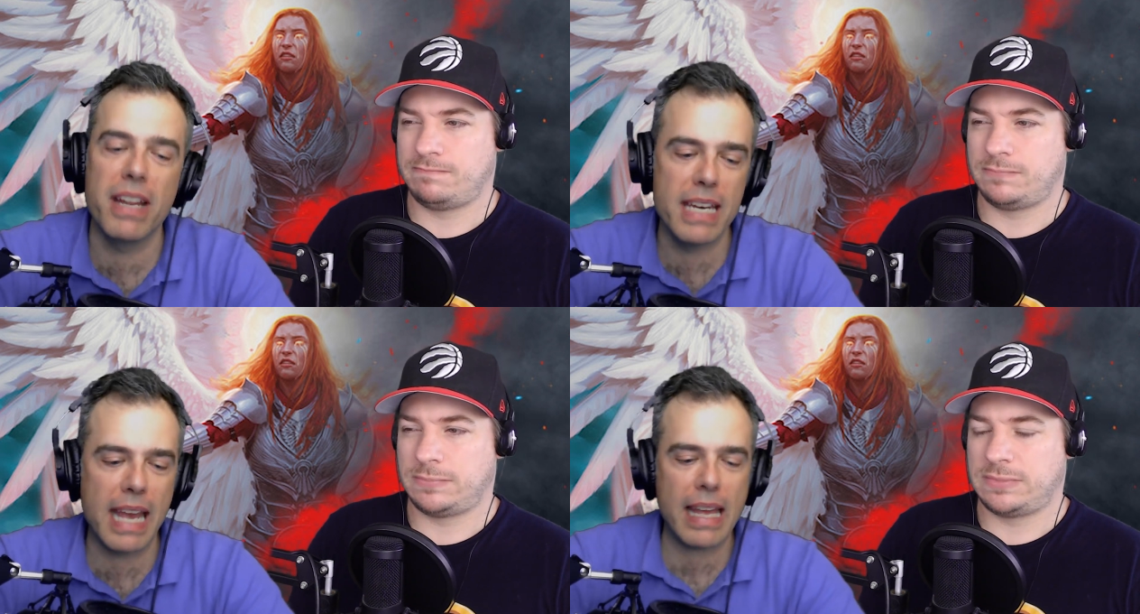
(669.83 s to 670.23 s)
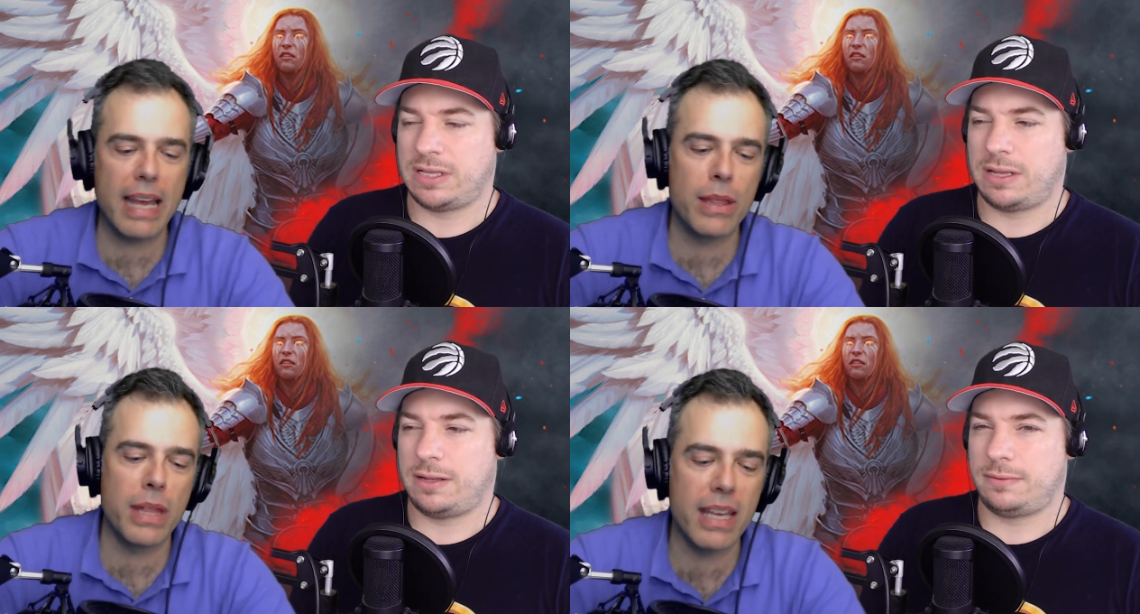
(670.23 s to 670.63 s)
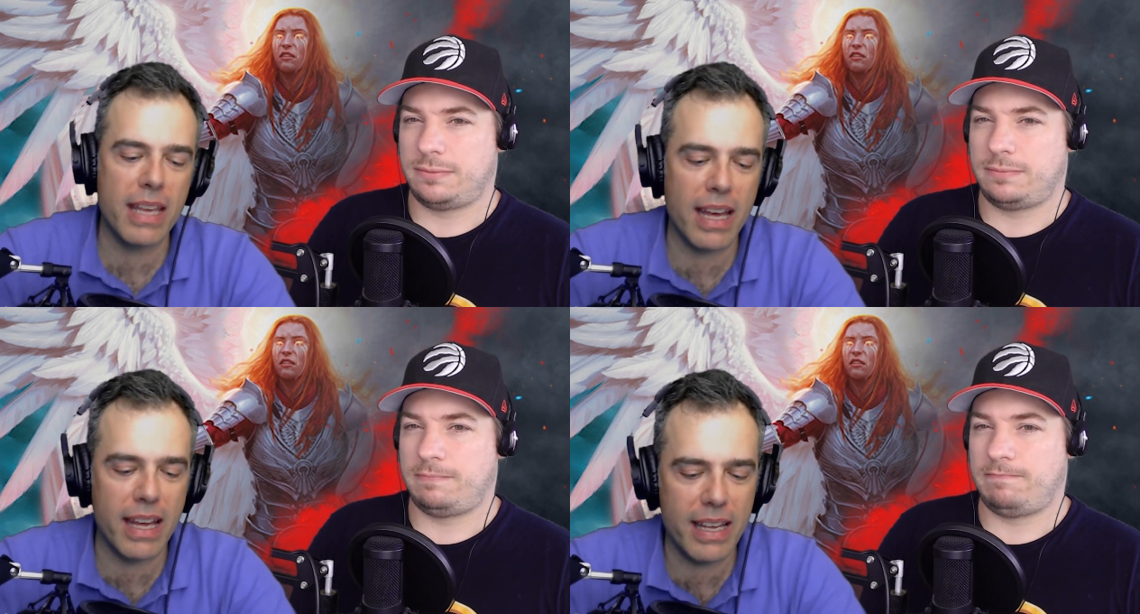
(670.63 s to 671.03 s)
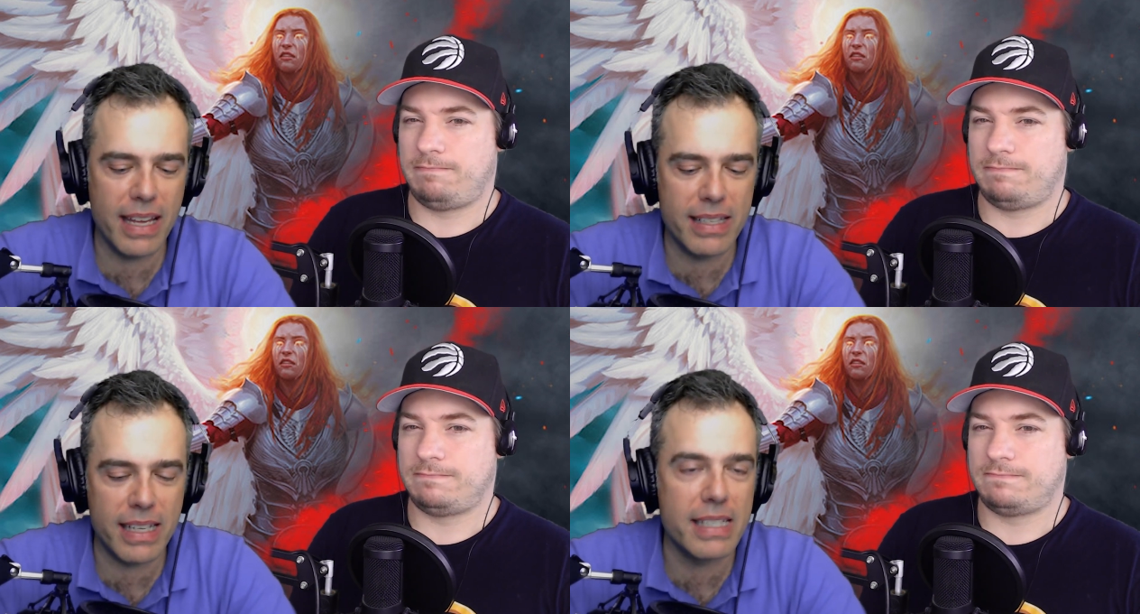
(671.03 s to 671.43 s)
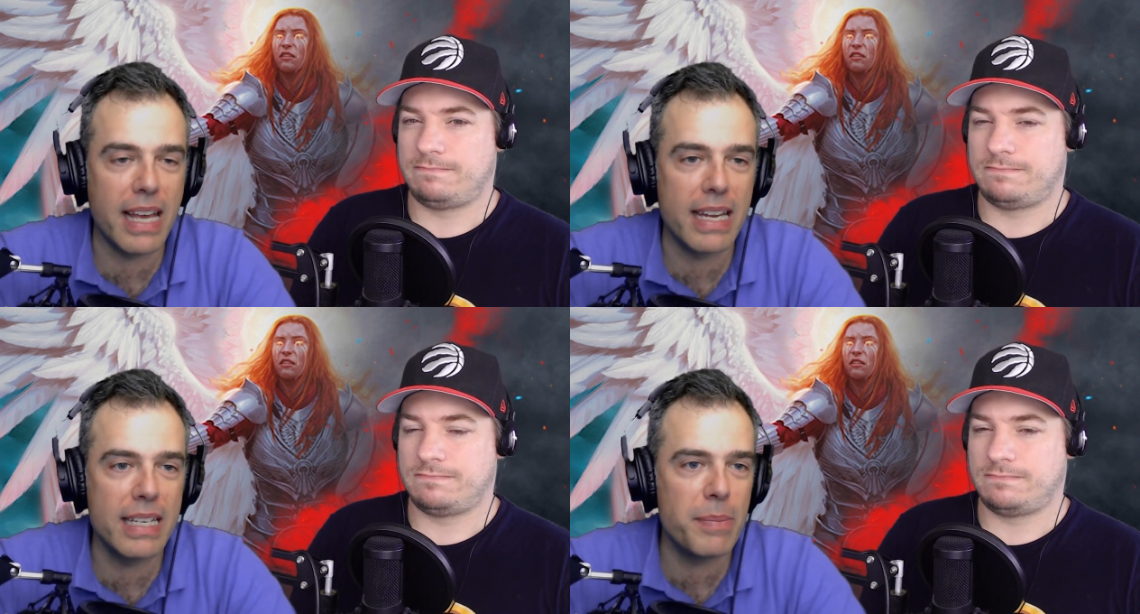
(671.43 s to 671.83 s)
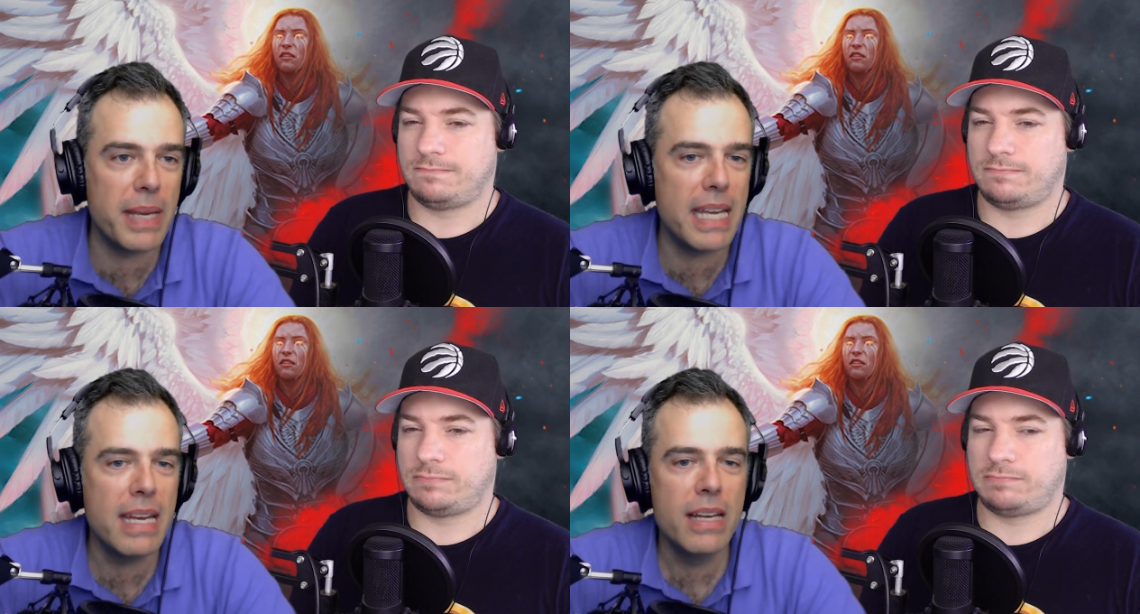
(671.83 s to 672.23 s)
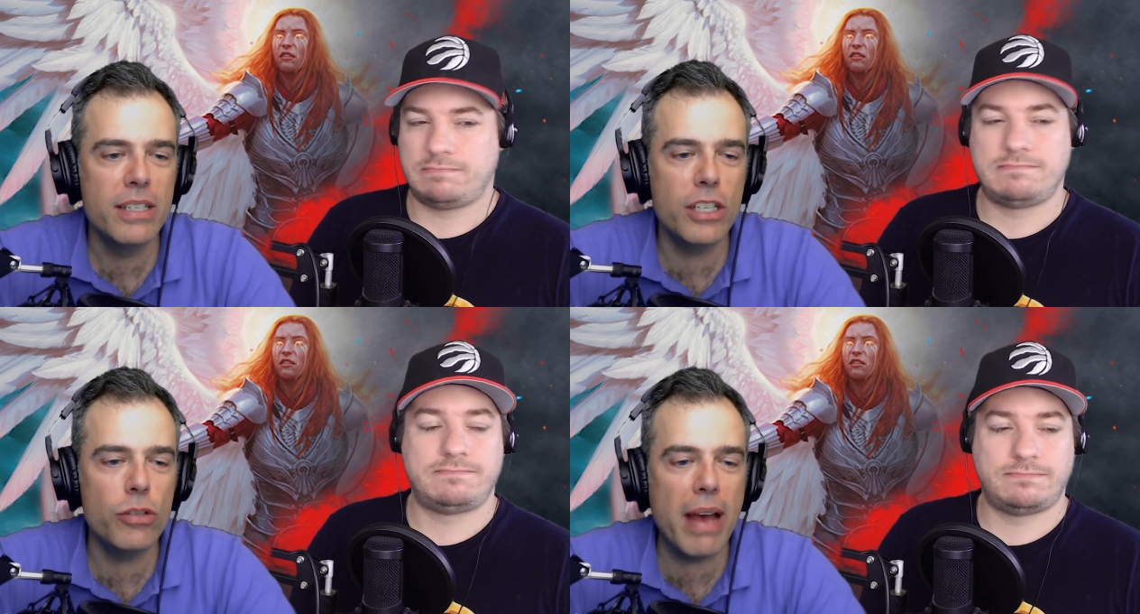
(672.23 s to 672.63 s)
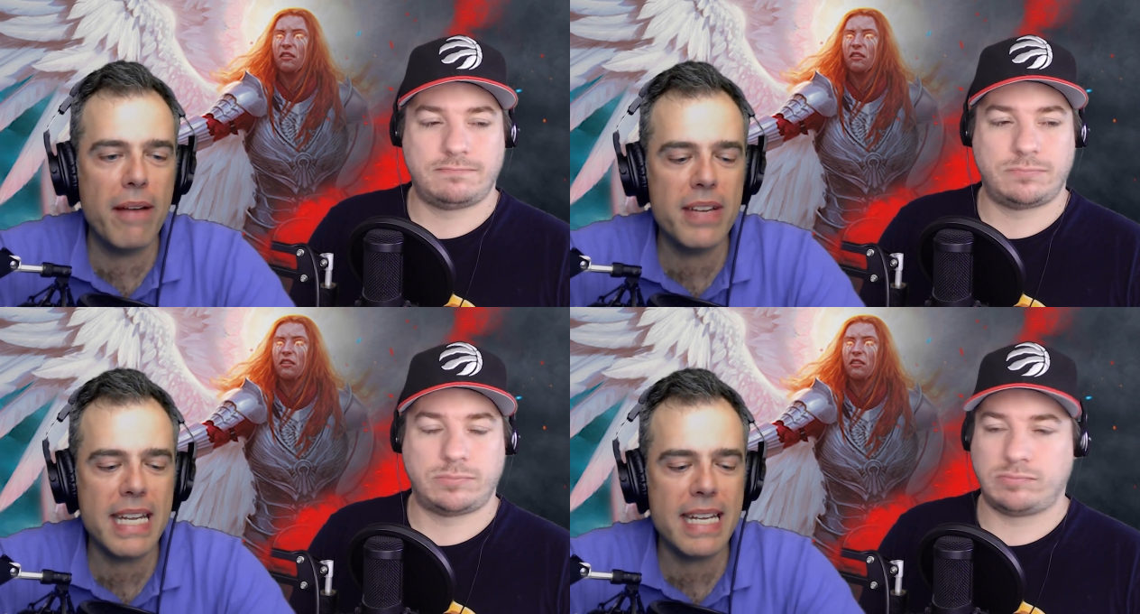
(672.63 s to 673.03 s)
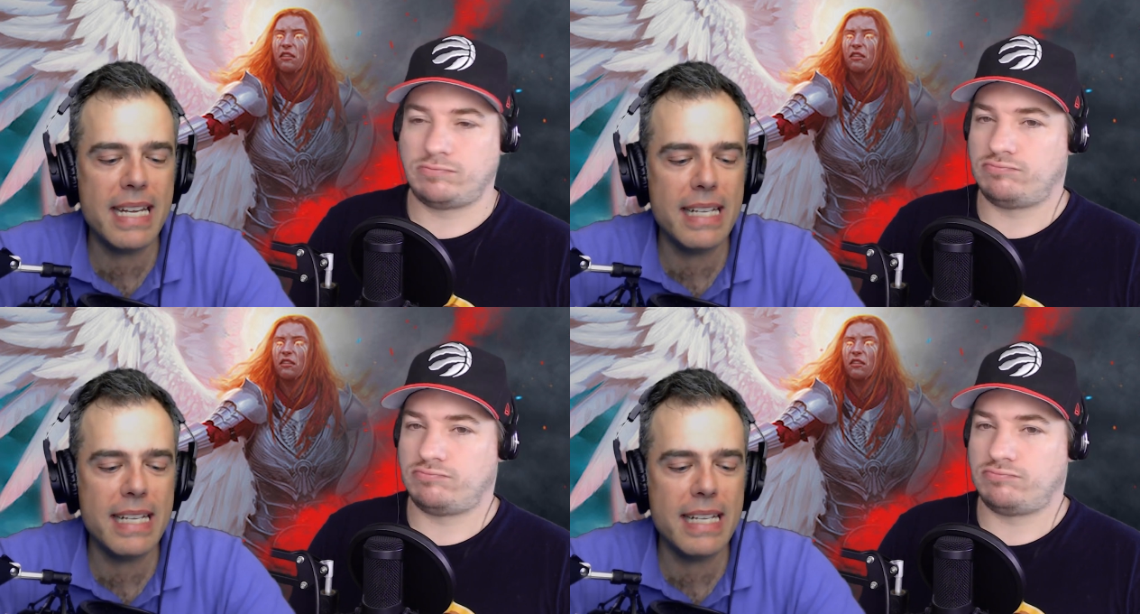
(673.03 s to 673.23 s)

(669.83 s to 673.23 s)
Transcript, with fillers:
Speaker 1: deck. I think uh, it's exciting to me. Did you have any